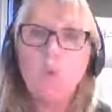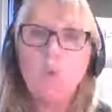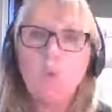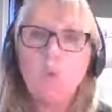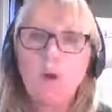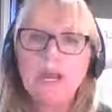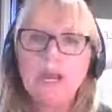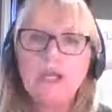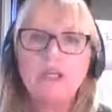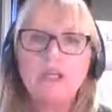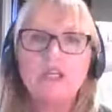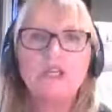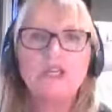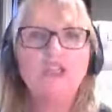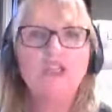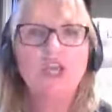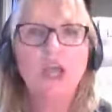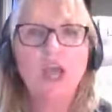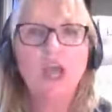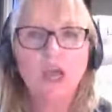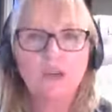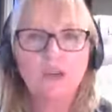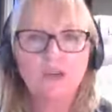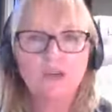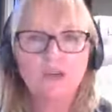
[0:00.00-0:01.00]
Which
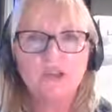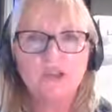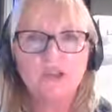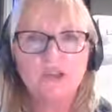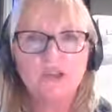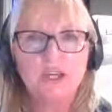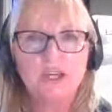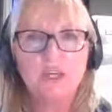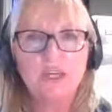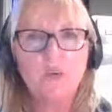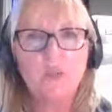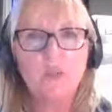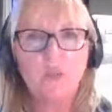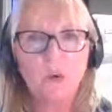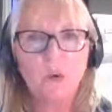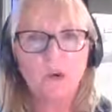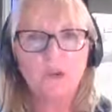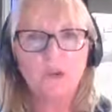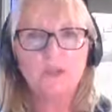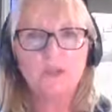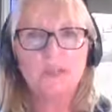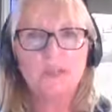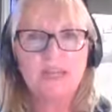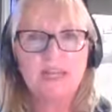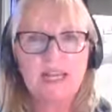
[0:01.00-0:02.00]
country
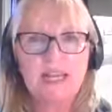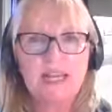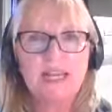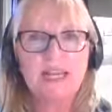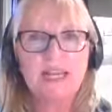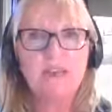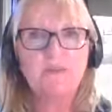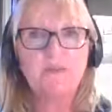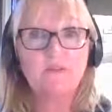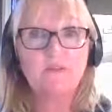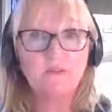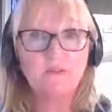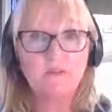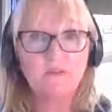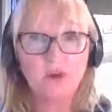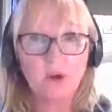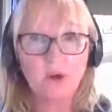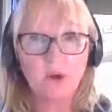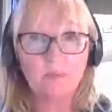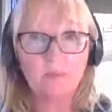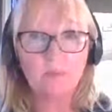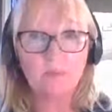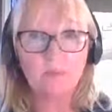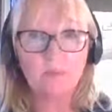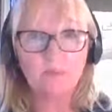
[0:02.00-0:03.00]
was he
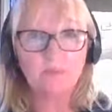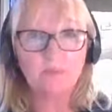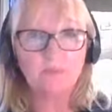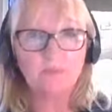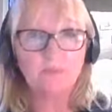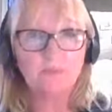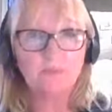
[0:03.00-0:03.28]
from?